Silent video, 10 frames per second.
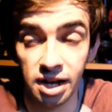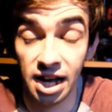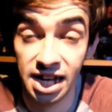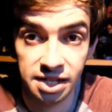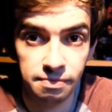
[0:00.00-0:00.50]

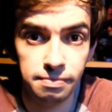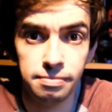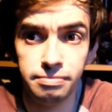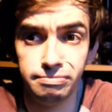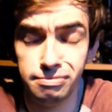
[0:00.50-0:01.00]
And
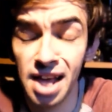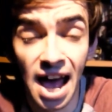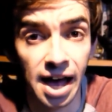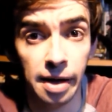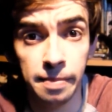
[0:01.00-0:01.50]

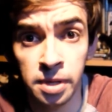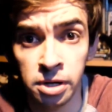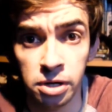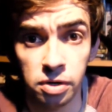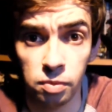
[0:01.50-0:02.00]
yeah,
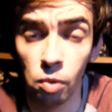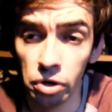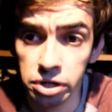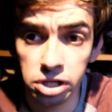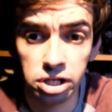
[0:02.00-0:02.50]

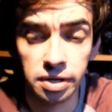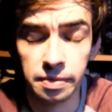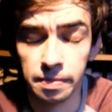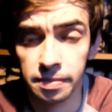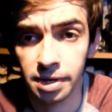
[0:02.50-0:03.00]
once,
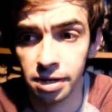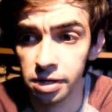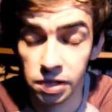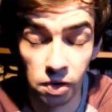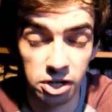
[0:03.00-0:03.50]

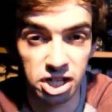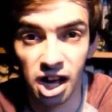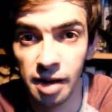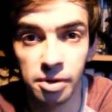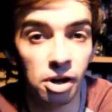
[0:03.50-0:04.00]
a long
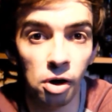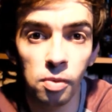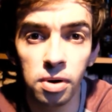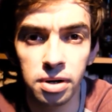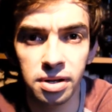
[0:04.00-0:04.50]
time
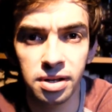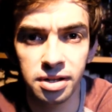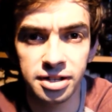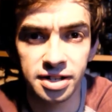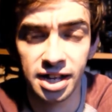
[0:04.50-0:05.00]
ago,
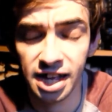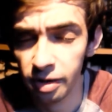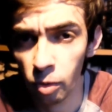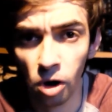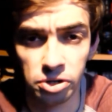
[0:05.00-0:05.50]
it
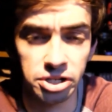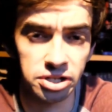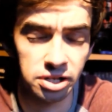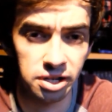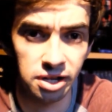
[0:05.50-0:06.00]

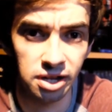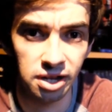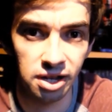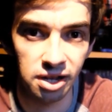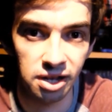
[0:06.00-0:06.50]
was.
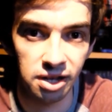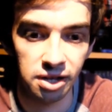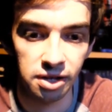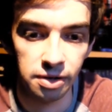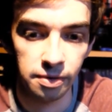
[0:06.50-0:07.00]

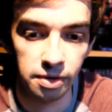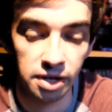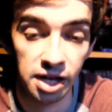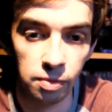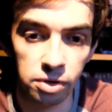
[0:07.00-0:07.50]

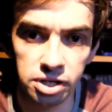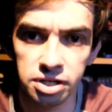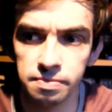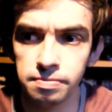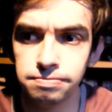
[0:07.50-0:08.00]
It
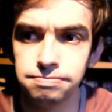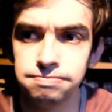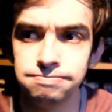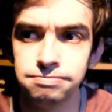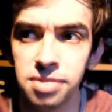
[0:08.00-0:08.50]
was
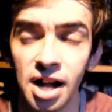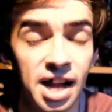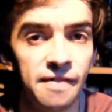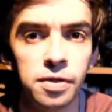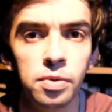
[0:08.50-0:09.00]
an
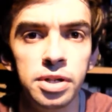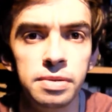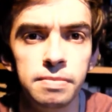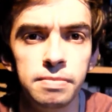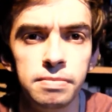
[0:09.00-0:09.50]
affluent,
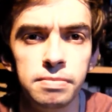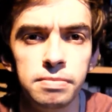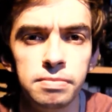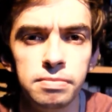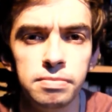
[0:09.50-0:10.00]

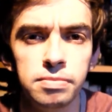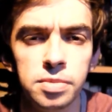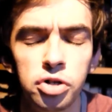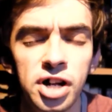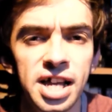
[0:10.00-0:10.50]

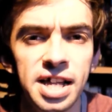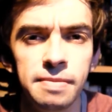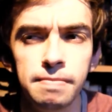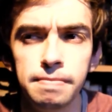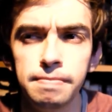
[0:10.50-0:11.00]

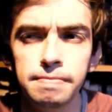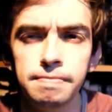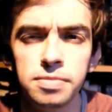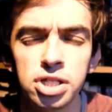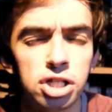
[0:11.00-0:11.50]
green,
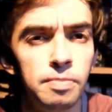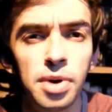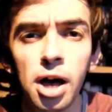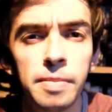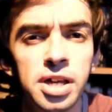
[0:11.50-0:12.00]

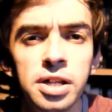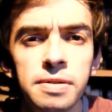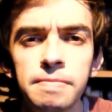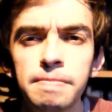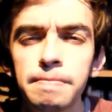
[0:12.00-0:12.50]

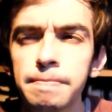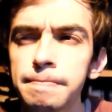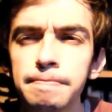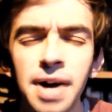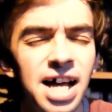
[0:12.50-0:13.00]
suburban
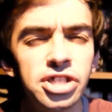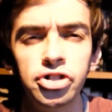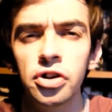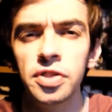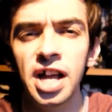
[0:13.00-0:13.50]

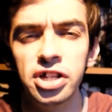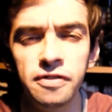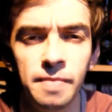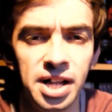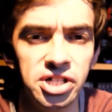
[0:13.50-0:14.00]
pasture on the edge
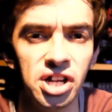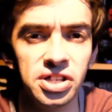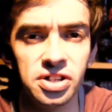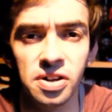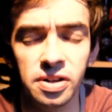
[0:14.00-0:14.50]
of
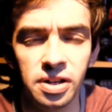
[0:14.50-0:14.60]
Manchester.